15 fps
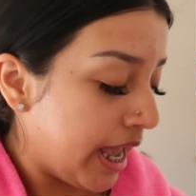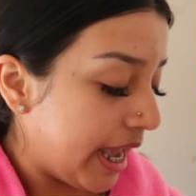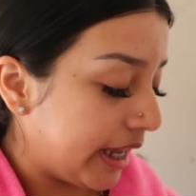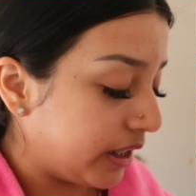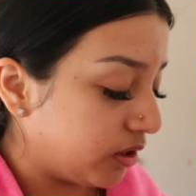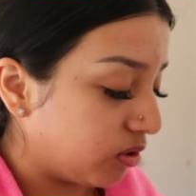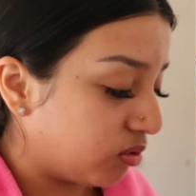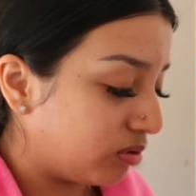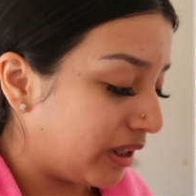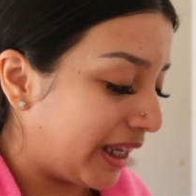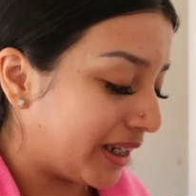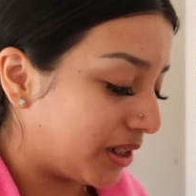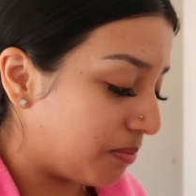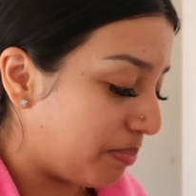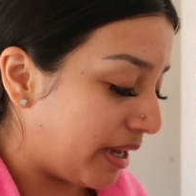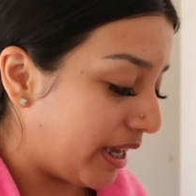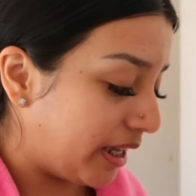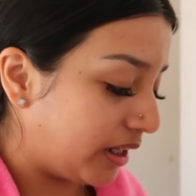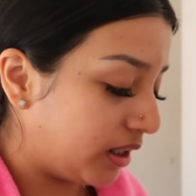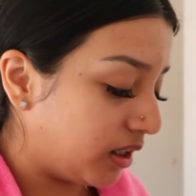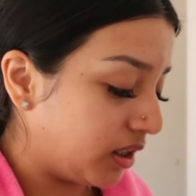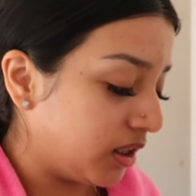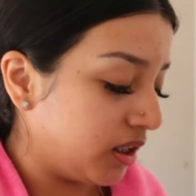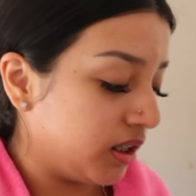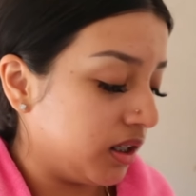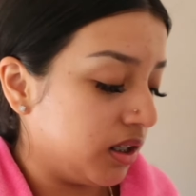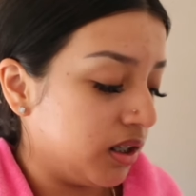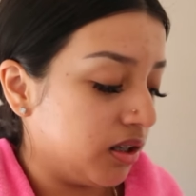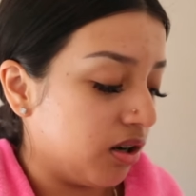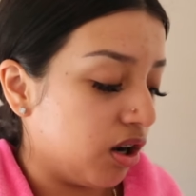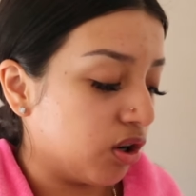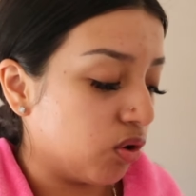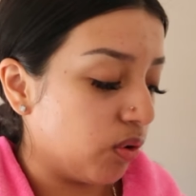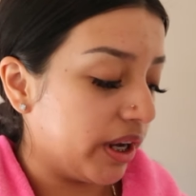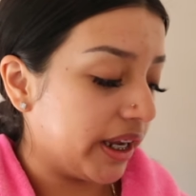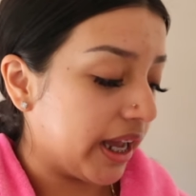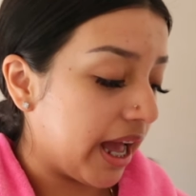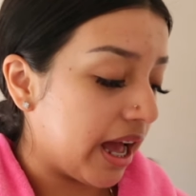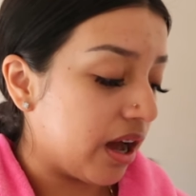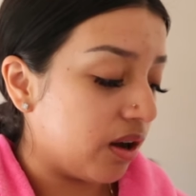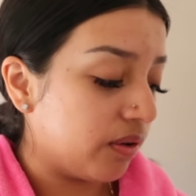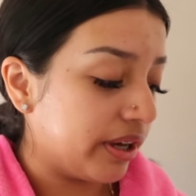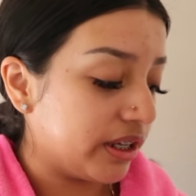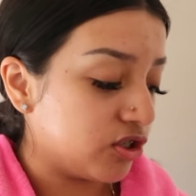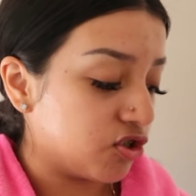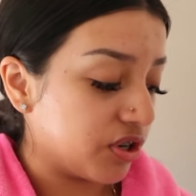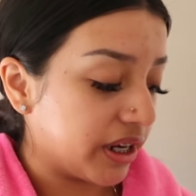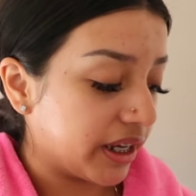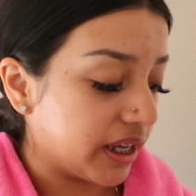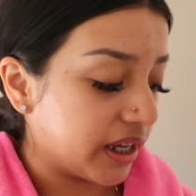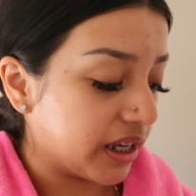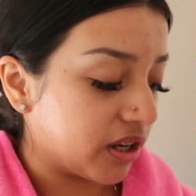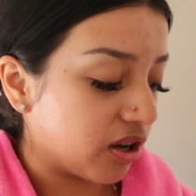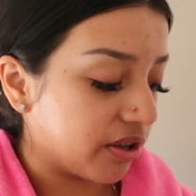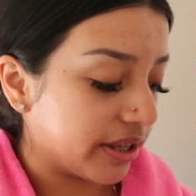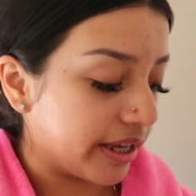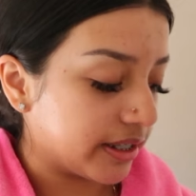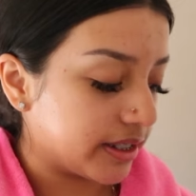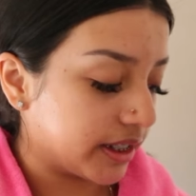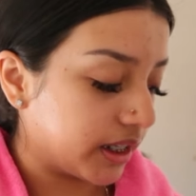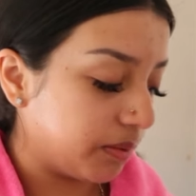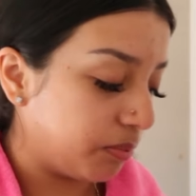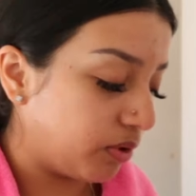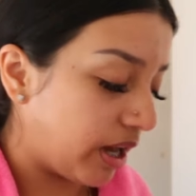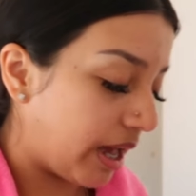and don't like depend on going out and drinking and all that to keep you